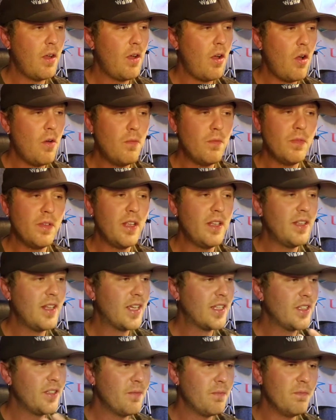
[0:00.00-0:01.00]
all and
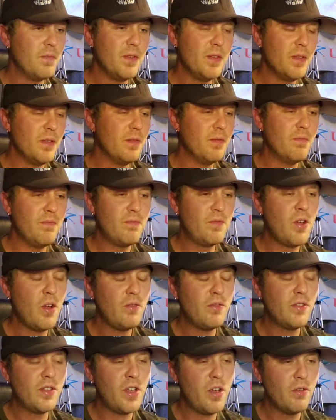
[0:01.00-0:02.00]
like the the
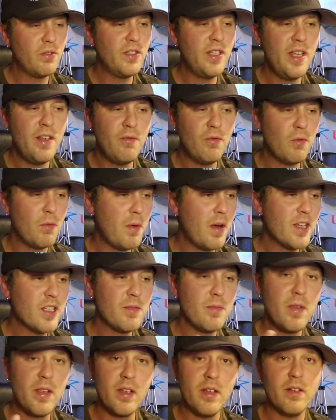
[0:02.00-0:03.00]
the goatee reminds
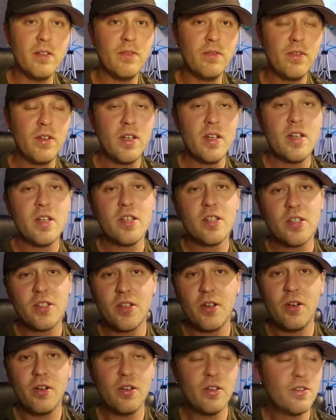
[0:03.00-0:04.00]
me of
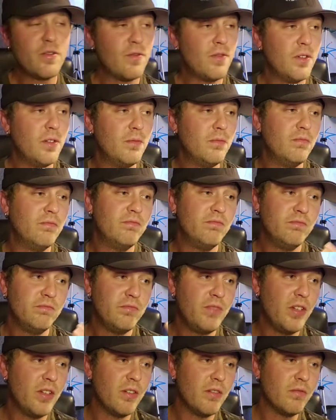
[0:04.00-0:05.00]
Serj from
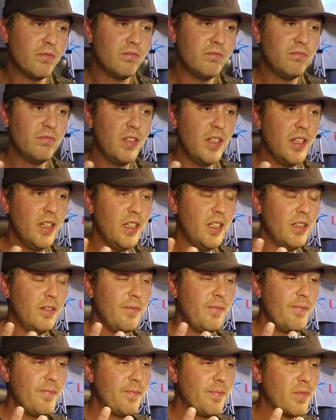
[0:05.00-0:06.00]
you know uh,
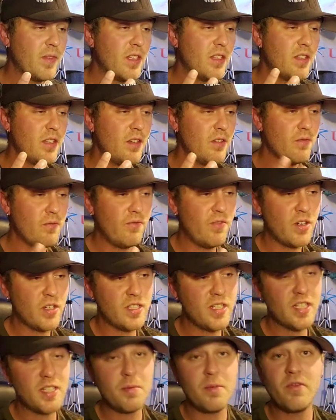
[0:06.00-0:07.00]
you know like
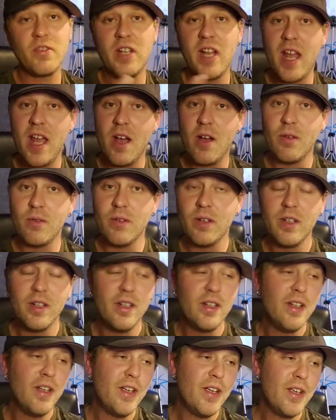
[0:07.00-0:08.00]
System of a Down,
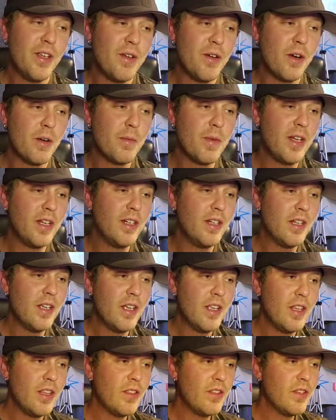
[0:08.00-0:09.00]
you know what I mean.
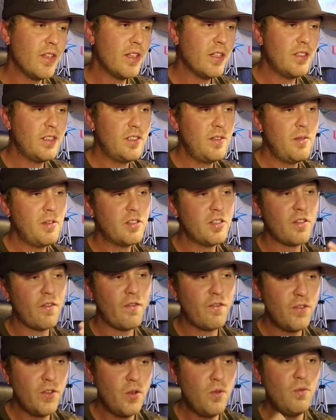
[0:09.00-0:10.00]
It seems like there's a
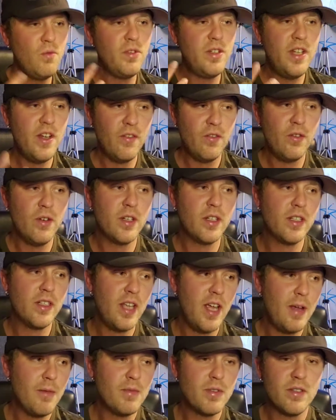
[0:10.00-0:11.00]
few different
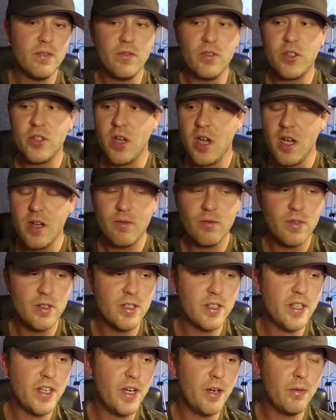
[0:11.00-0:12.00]
types of
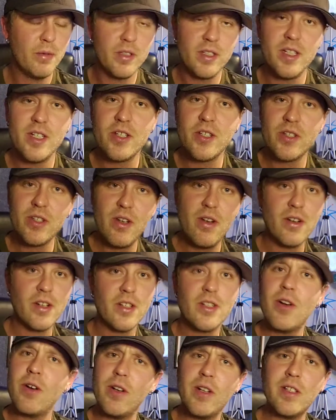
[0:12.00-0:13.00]
genres here with this song.
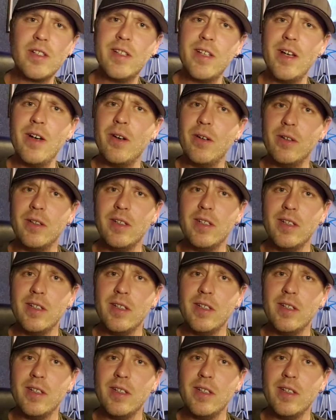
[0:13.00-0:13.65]
It's hard to tell.